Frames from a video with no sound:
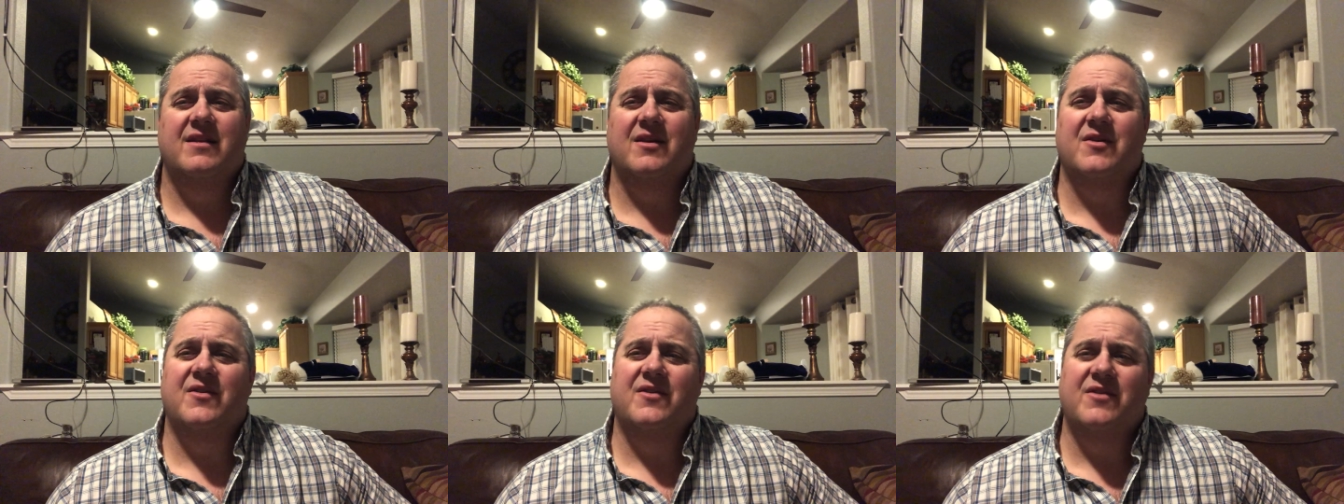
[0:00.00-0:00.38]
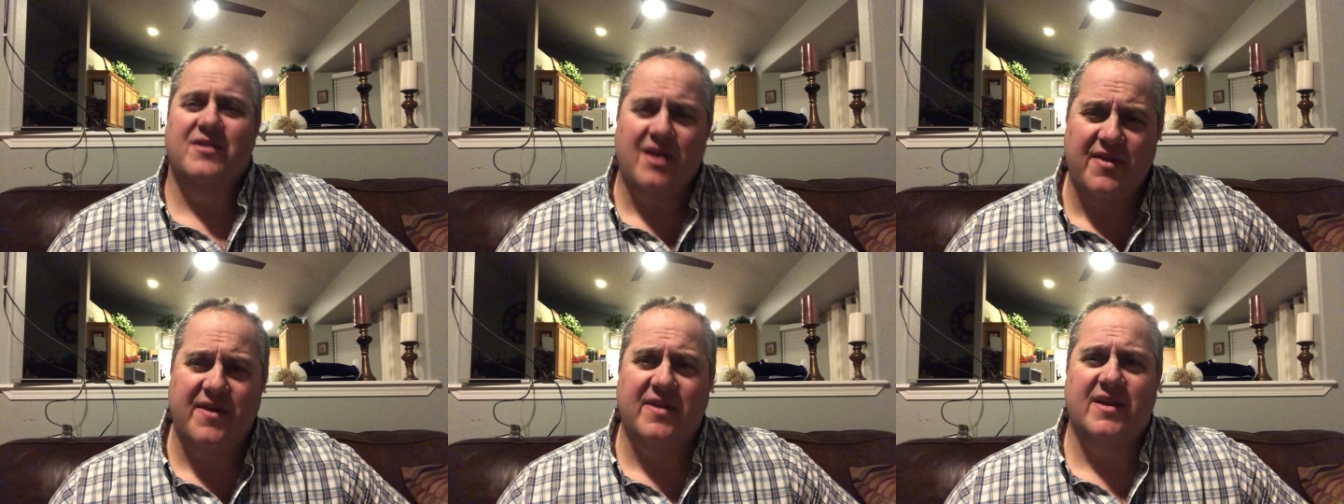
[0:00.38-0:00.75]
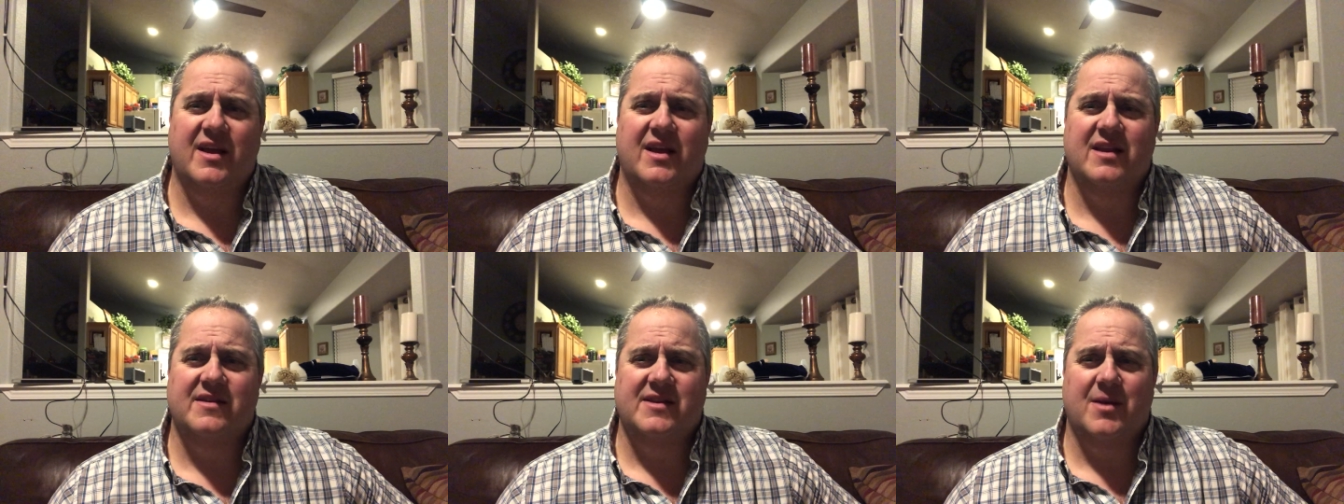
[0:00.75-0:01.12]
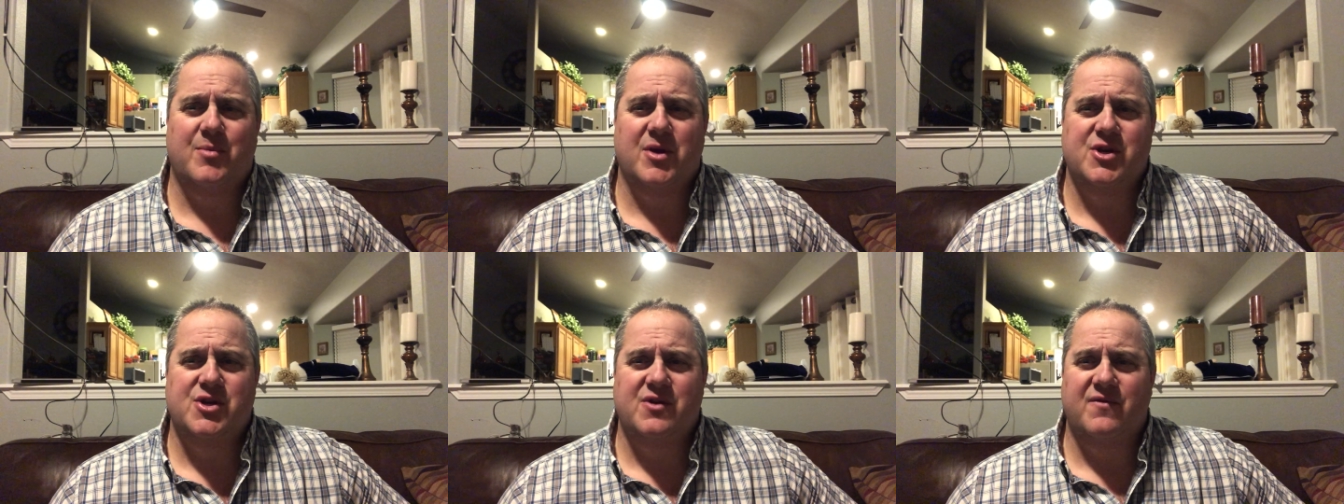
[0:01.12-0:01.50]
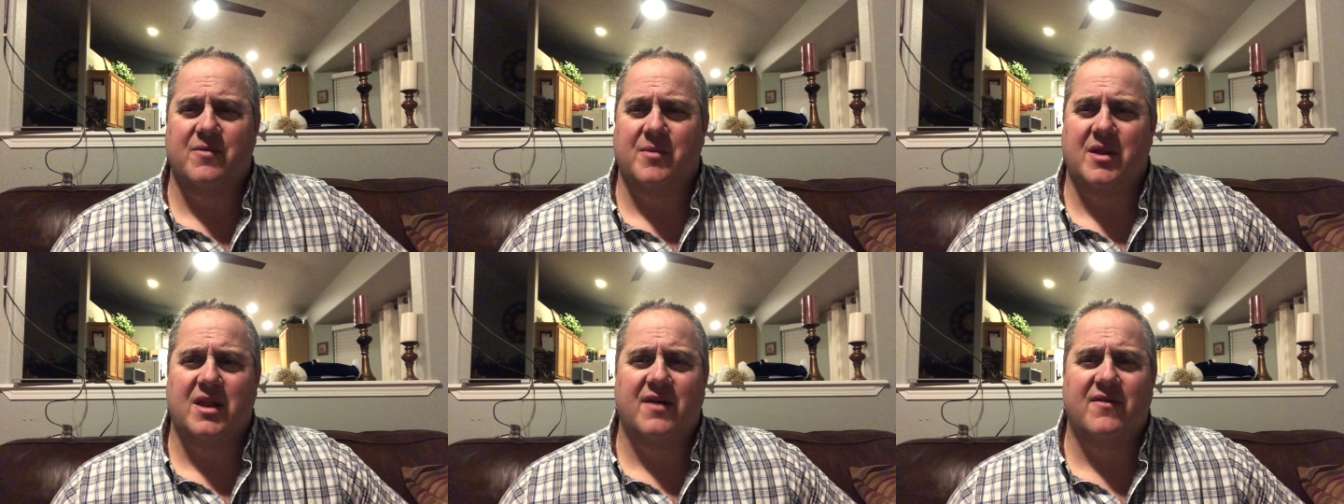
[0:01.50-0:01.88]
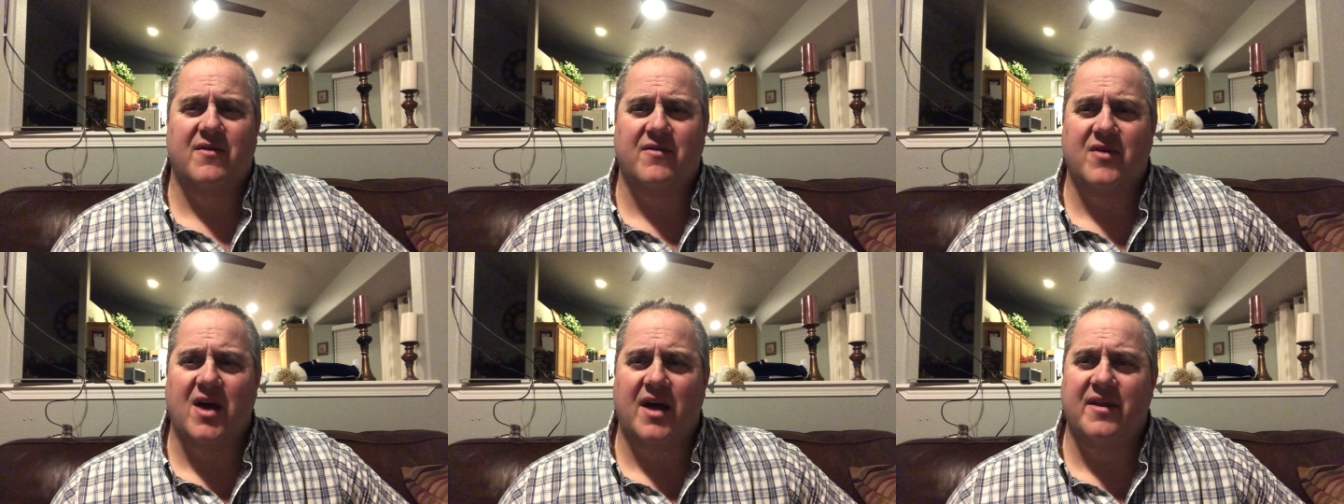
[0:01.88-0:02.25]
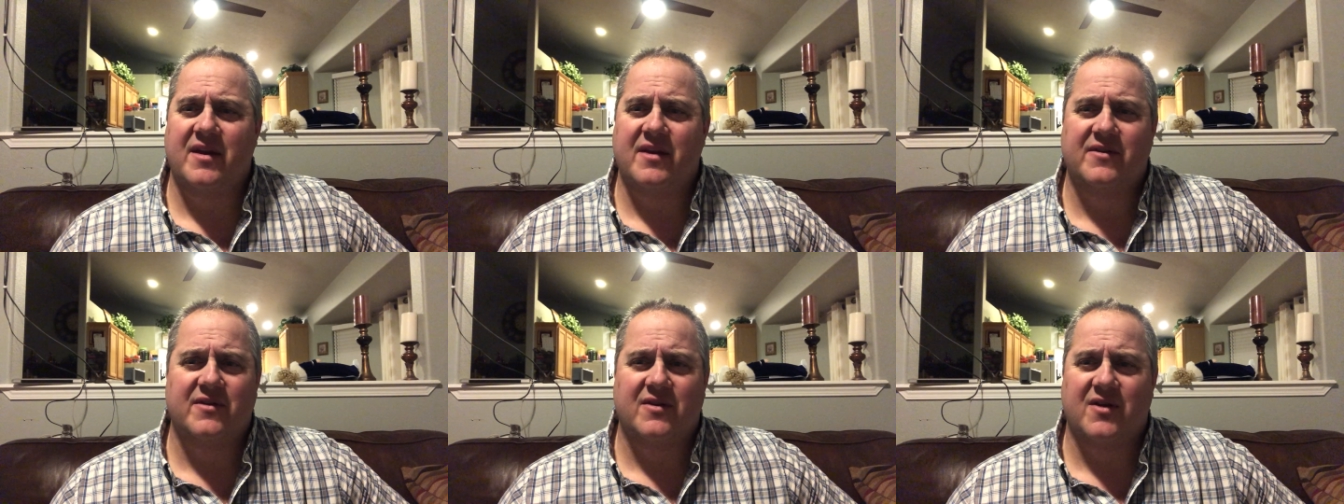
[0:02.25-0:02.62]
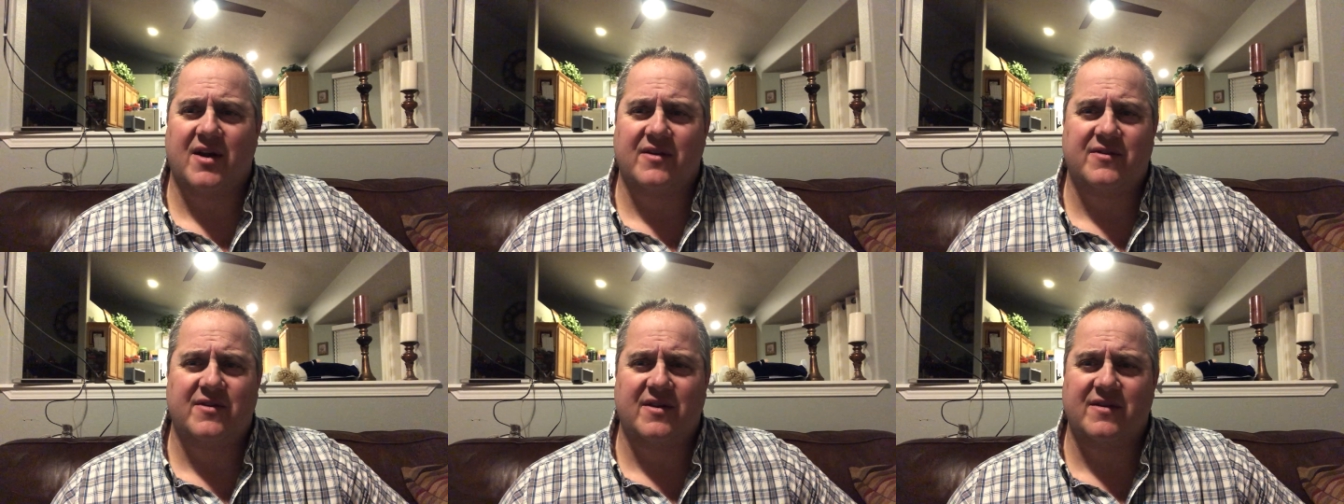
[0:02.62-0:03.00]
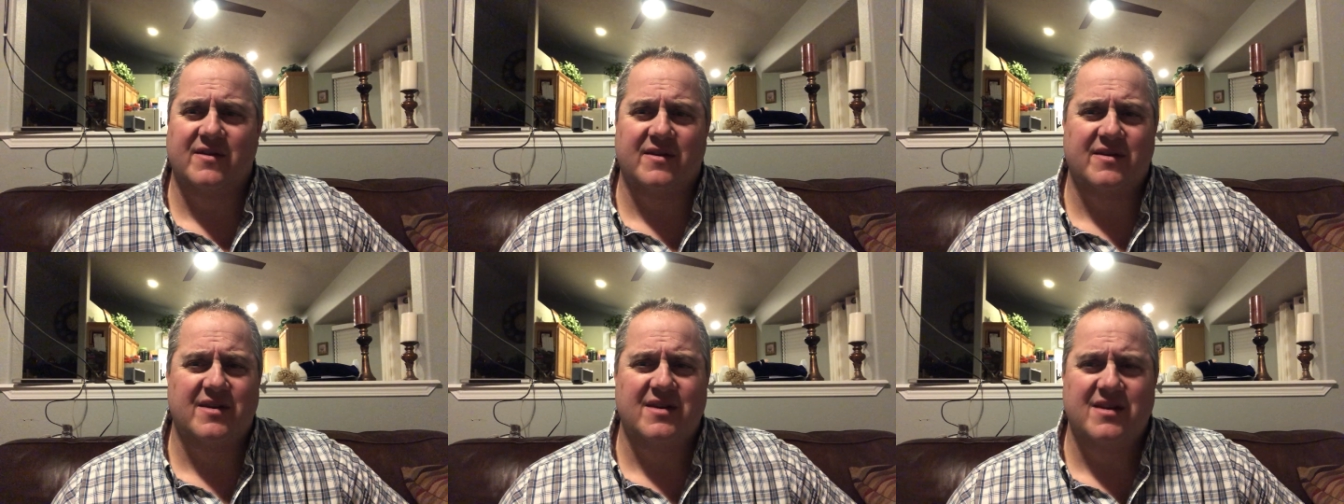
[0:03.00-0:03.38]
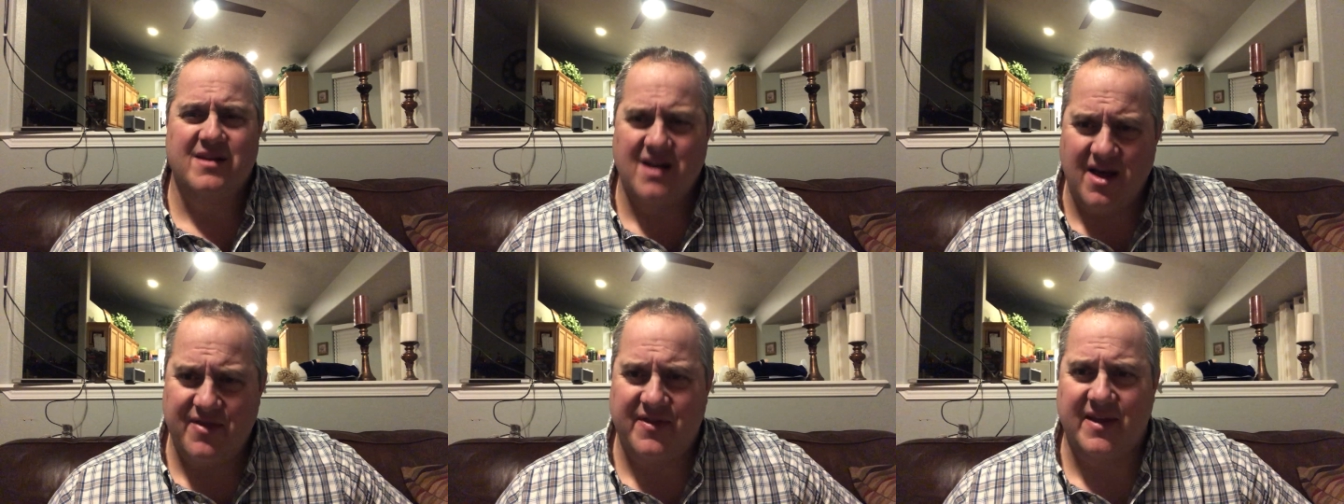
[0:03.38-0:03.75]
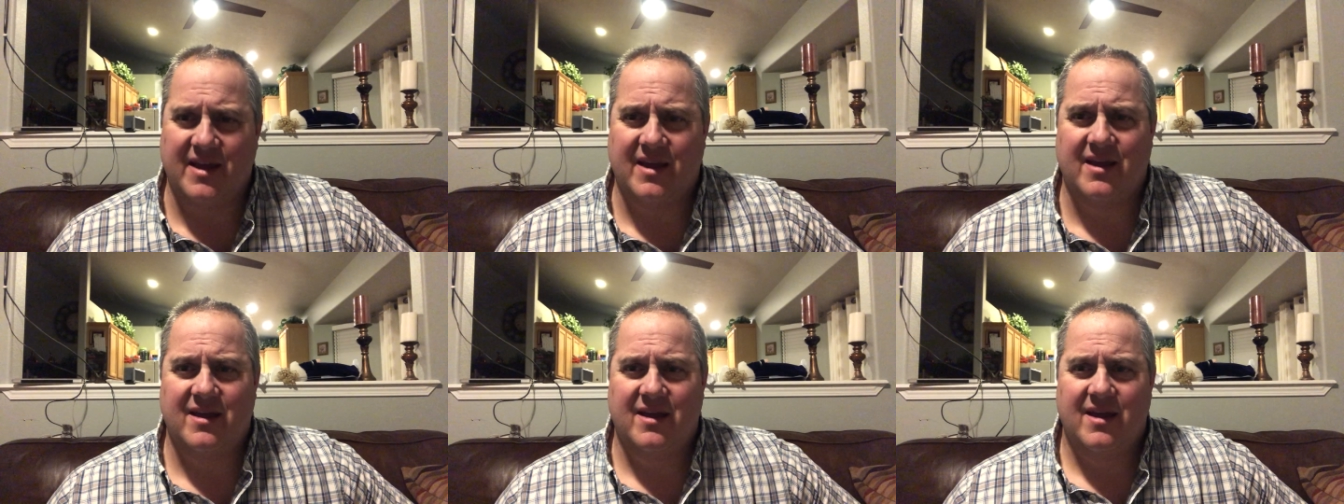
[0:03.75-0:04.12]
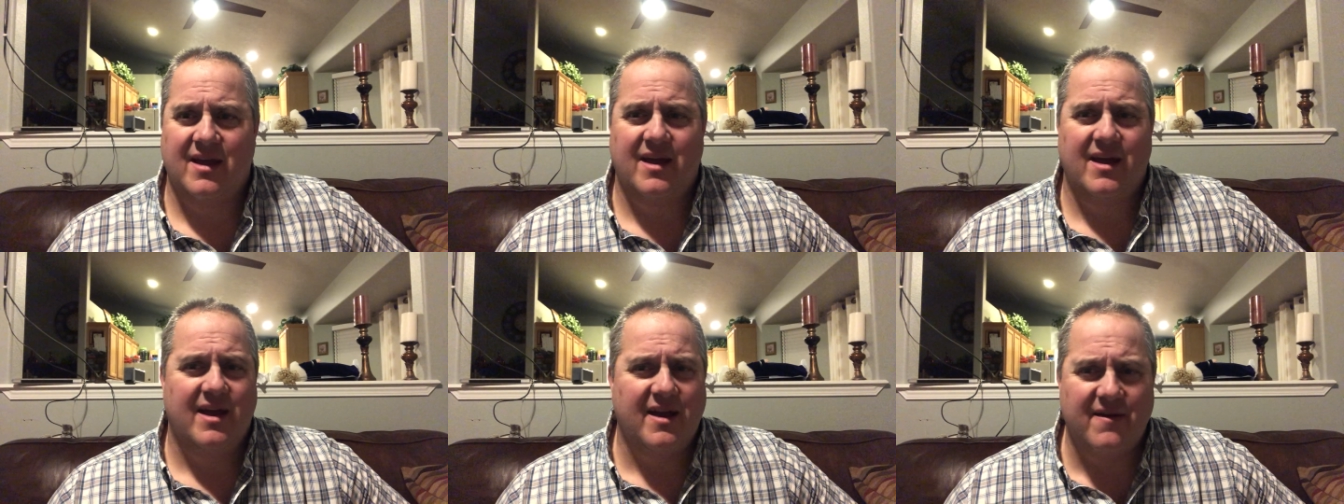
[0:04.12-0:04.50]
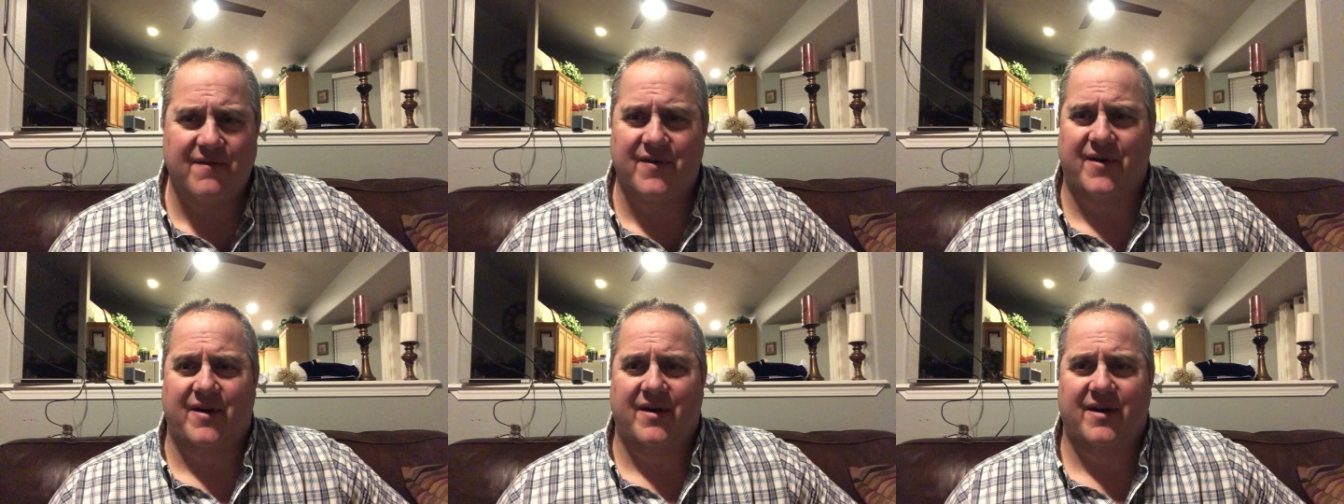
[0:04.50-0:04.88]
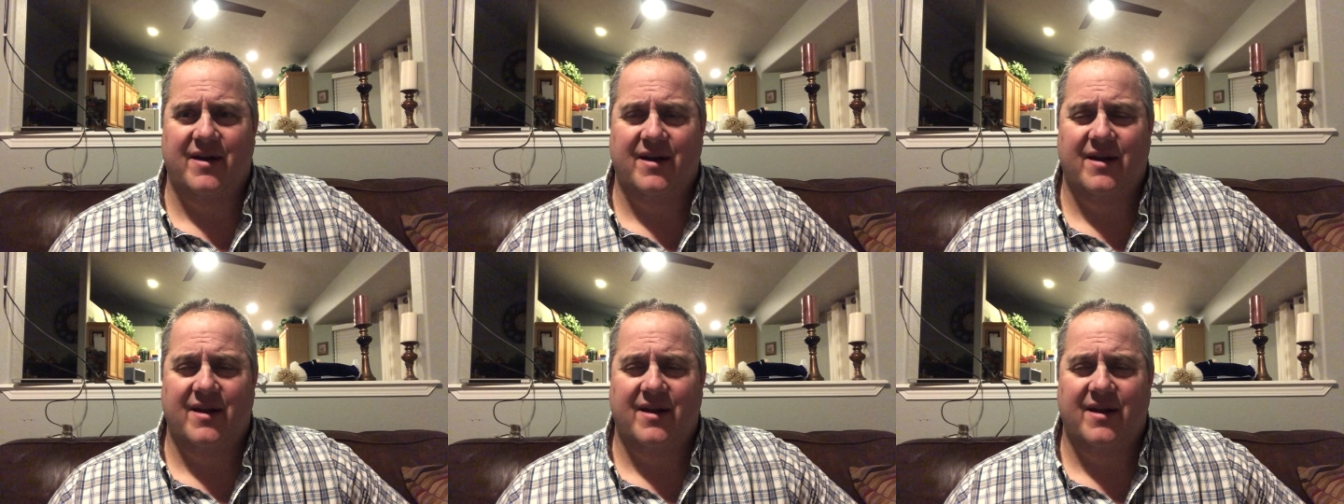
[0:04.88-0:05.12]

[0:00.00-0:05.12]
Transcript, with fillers: there's nothing that can separate you from the love of God that is in Christ Jesus. Nothing ever,